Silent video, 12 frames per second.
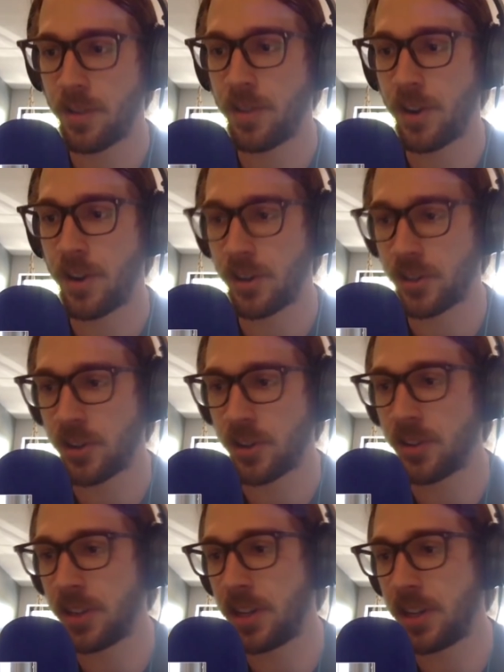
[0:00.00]
There are
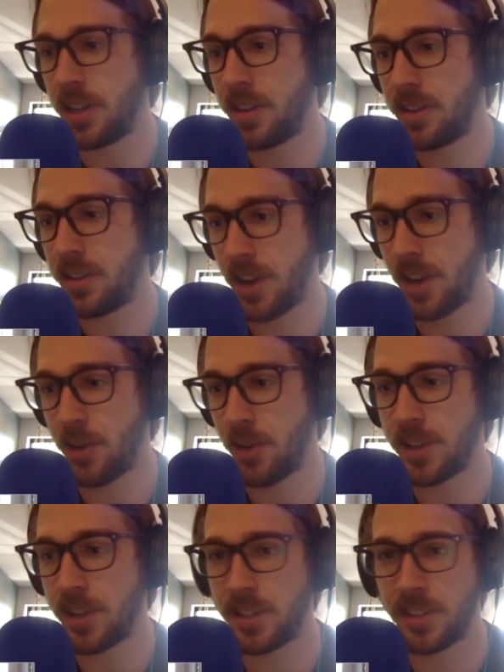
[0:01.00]
certainly tail
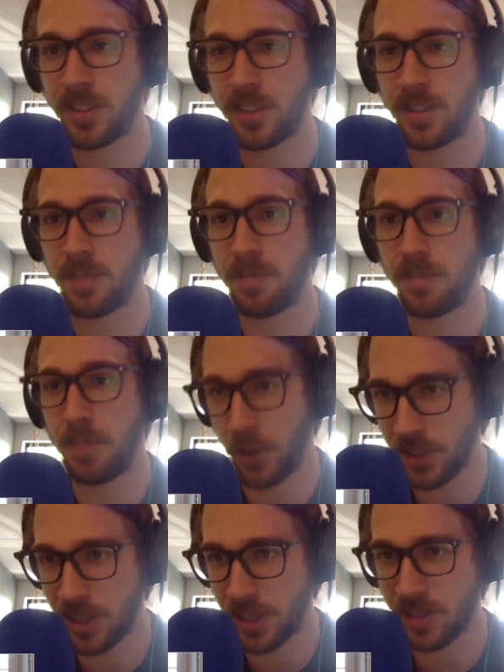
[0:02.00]
risks
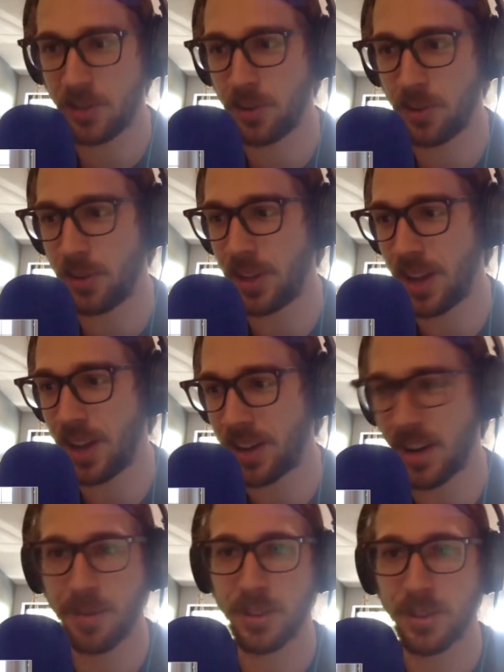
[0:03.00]
built into the
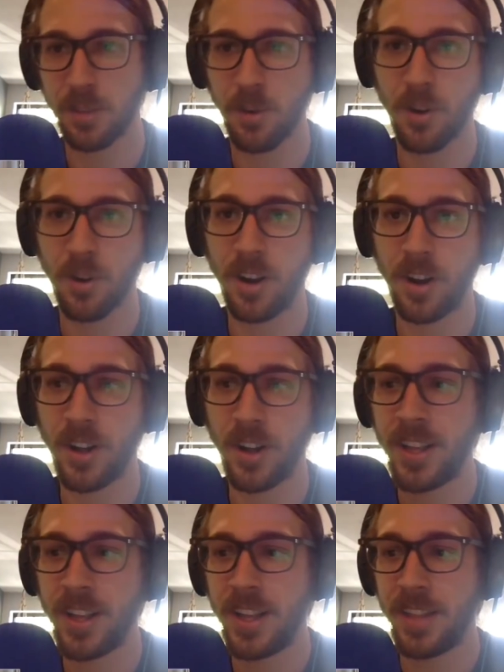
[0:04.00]
economics of the
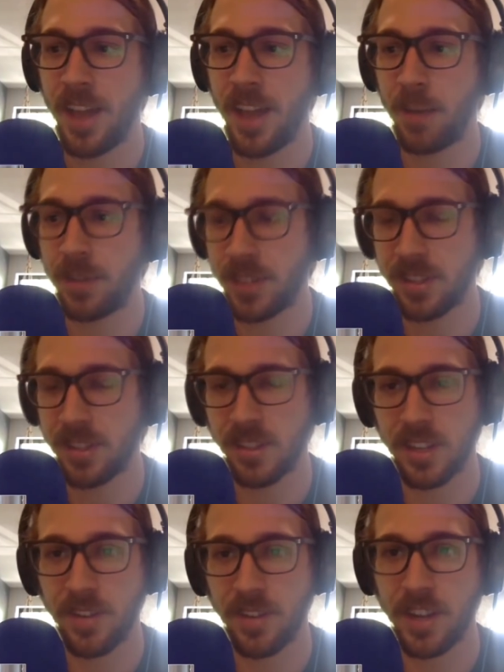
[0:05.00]
protocol that would
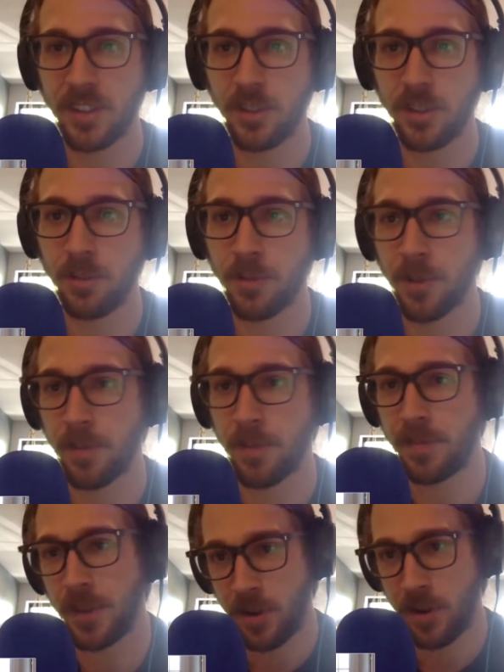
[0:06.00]
disincentivize you
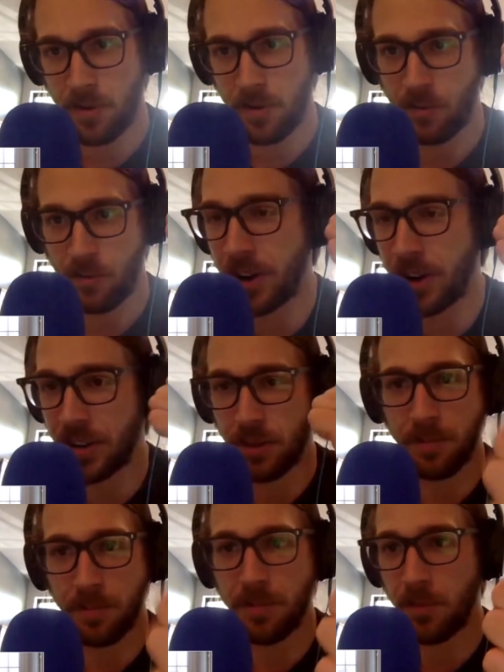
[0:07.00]
from running
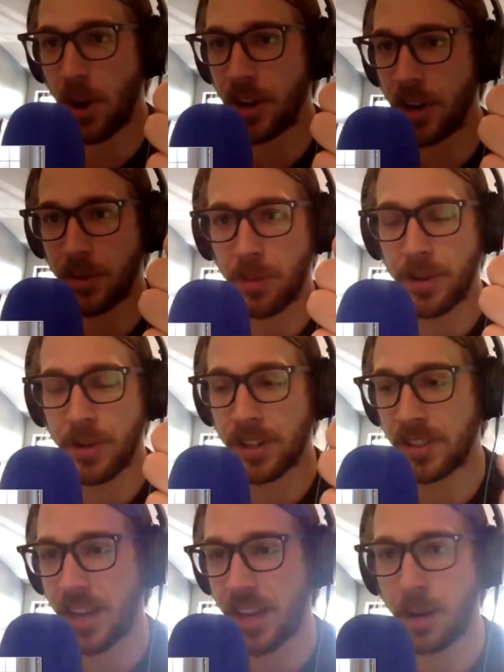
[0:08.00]
with the
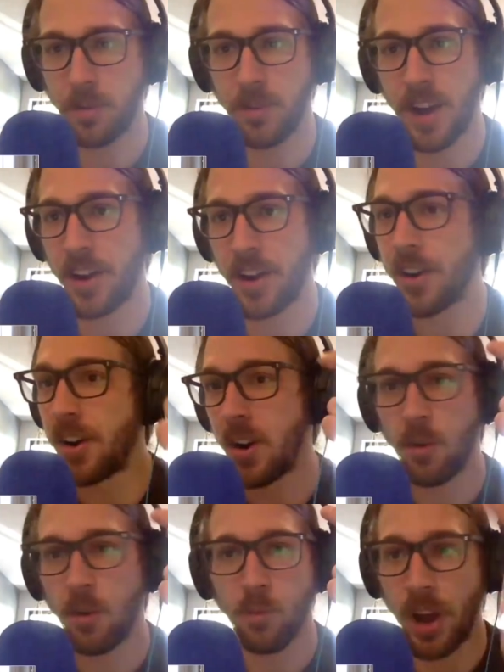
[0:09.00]
biggest staking provider,
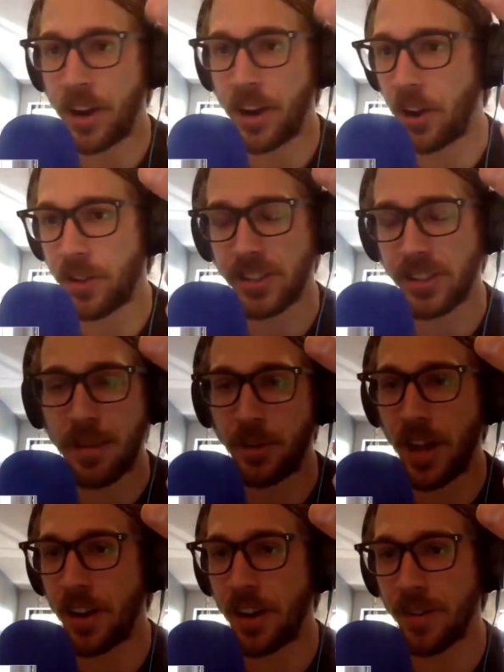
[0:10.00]
running on the same
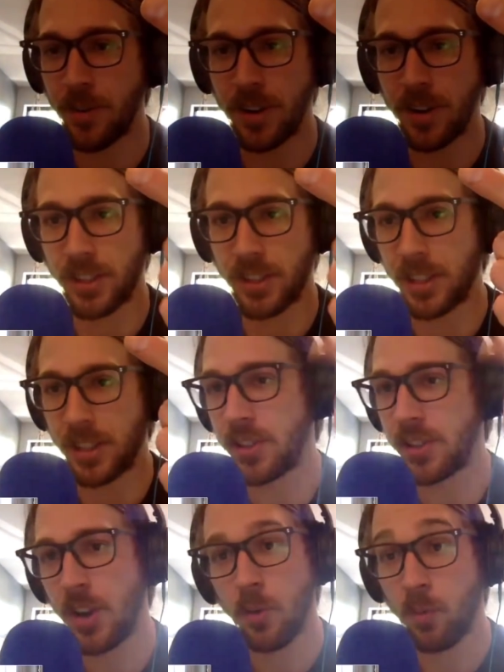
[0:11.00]
cloud everyone else
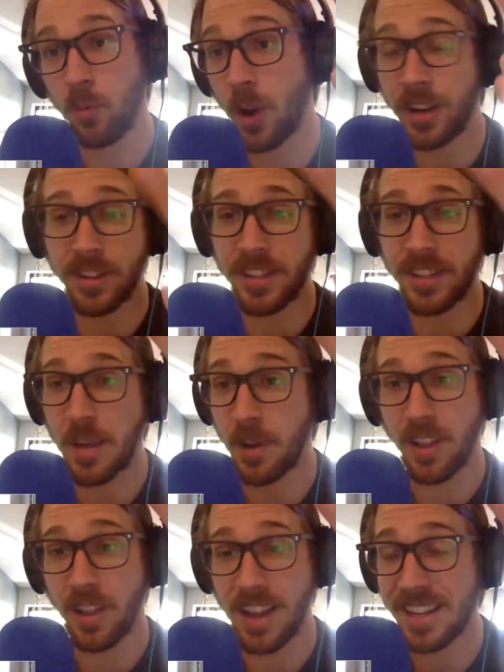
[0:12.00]
is, running the same
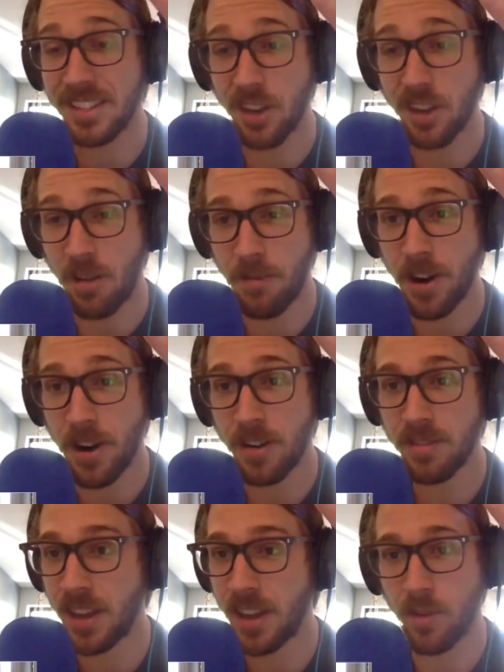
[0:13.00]
client
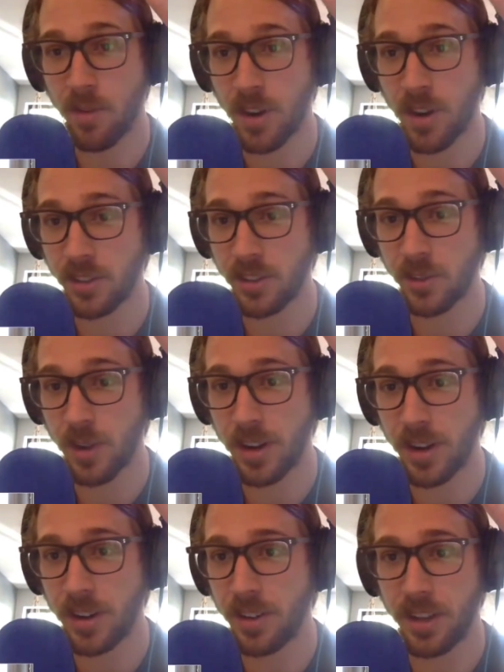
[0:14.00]
software that everyone else is
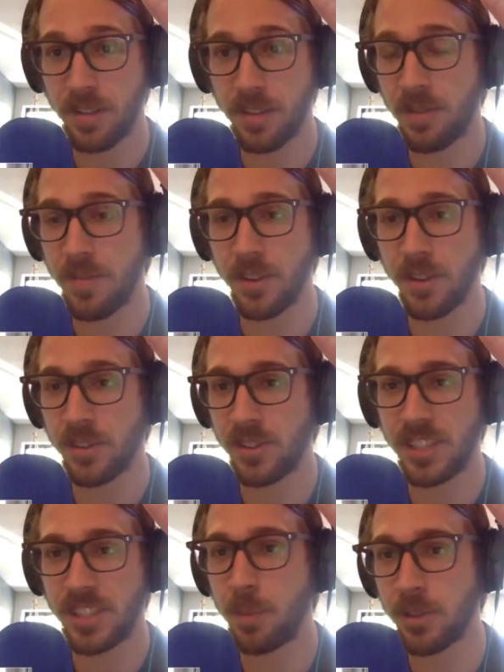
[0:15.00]
running. Like if there's
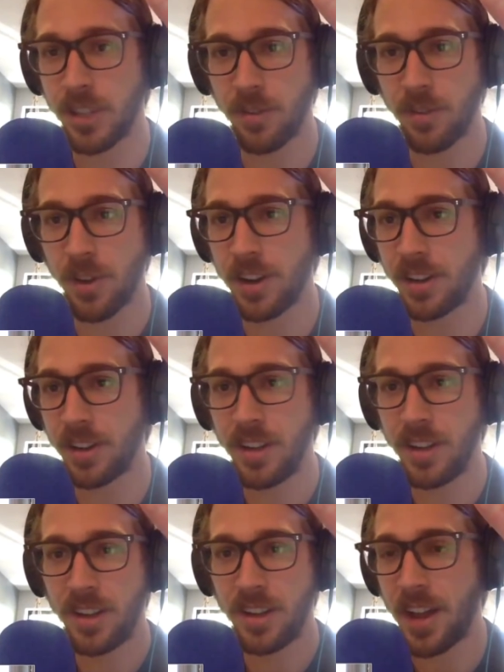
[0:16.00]
60% running
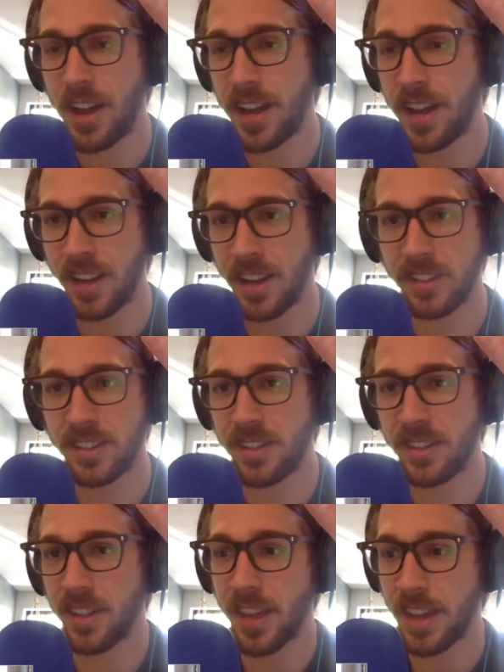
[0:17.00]
client X,
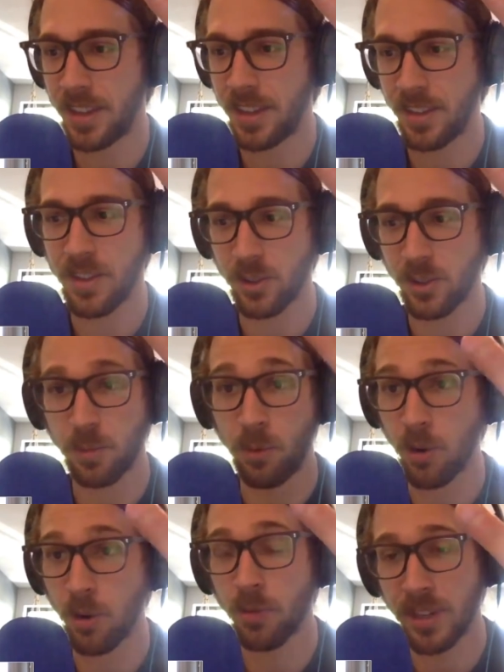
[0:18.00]
then like there's
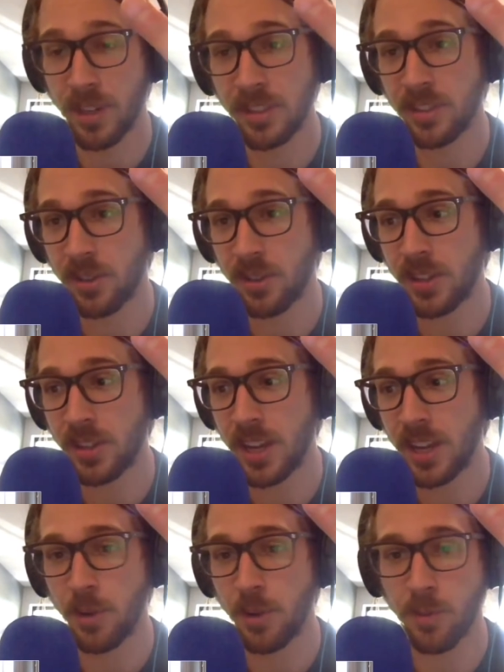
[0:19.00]
more risk
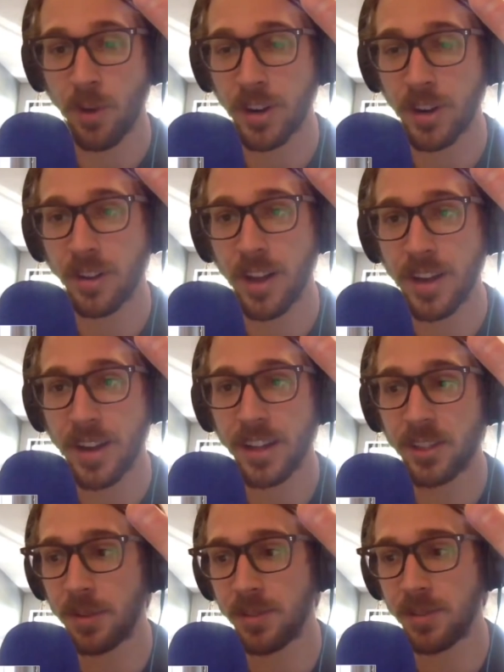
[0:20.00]
associated with running client
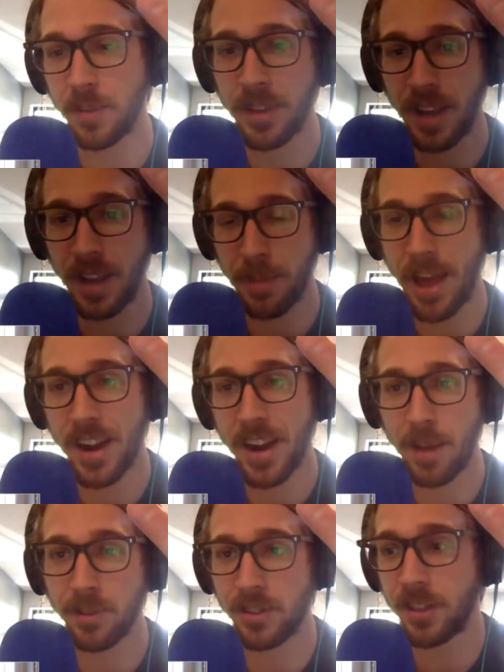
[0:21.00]
X if something bad
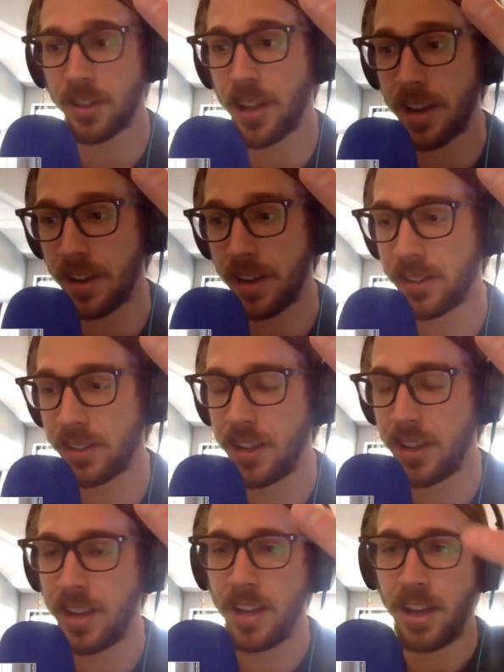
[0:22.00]
happens to client X.
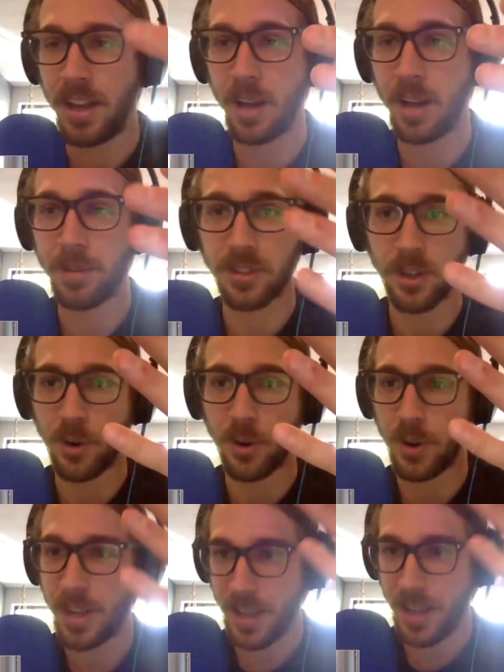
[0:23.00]
And
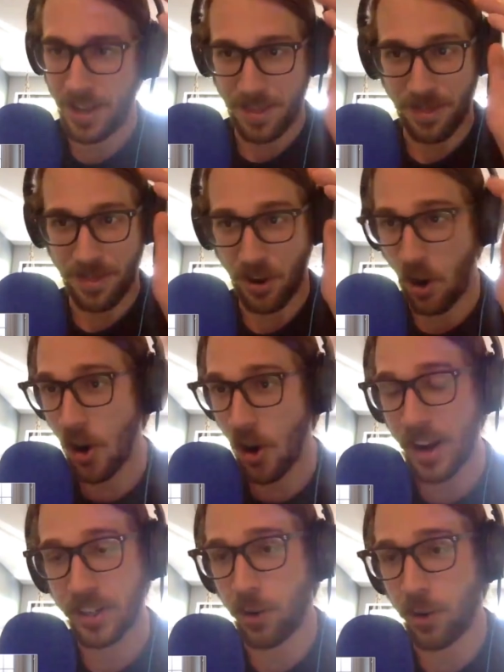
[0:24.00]
so there are
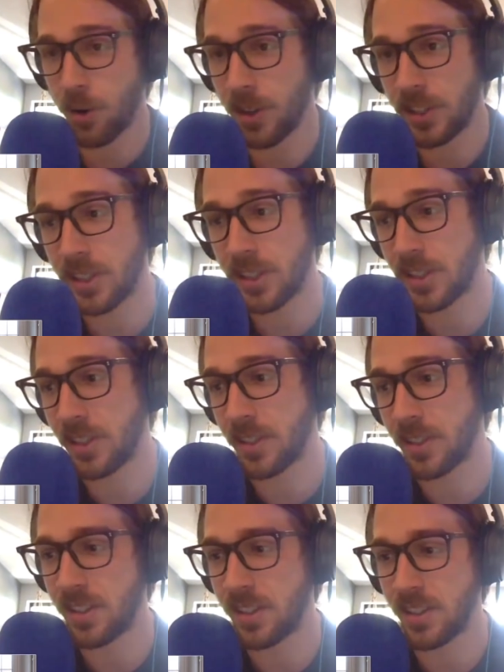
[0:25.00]
anti-correlation
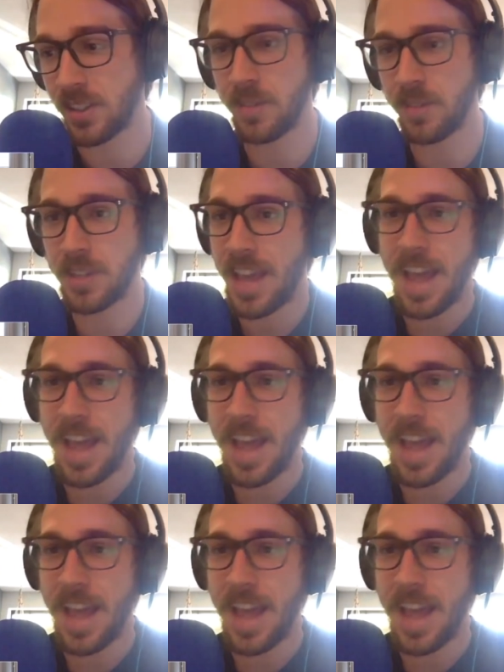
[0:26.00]
disincentives.